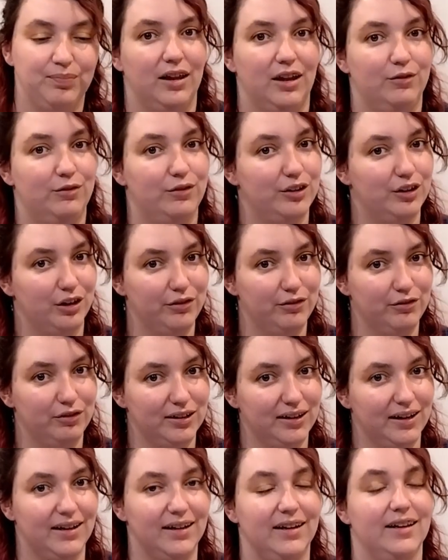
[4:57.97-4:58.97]
If If we go for a
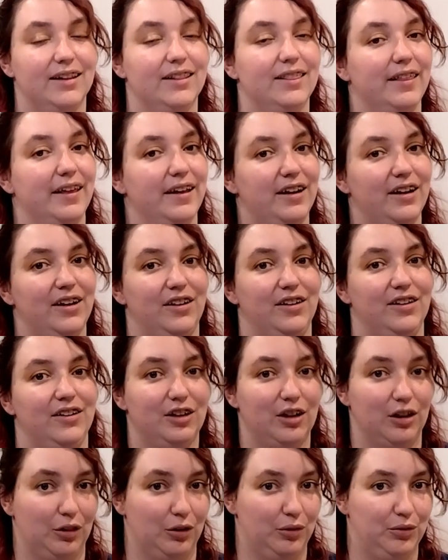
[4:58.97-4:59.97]
colour that is
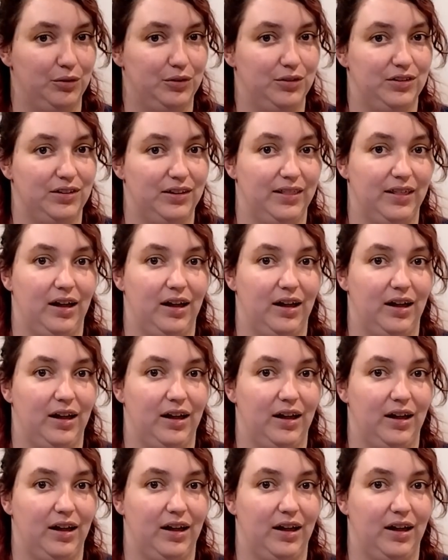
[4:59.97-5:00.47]
close to